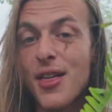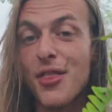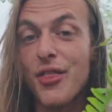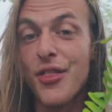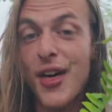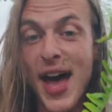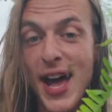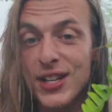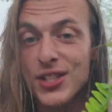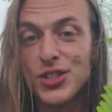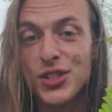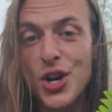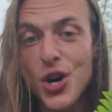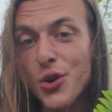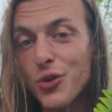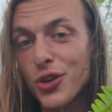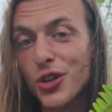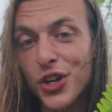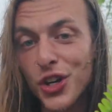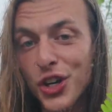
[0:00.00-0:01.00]
that's
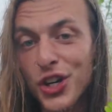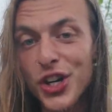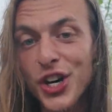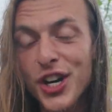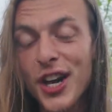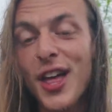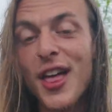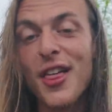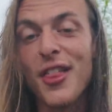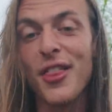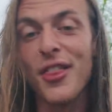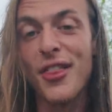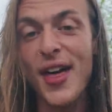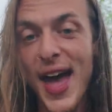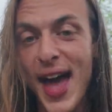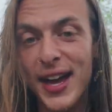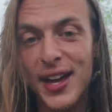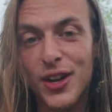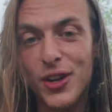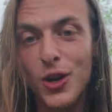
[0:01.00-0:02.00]
no good.
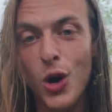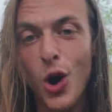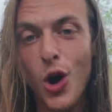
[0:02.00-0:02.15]
that can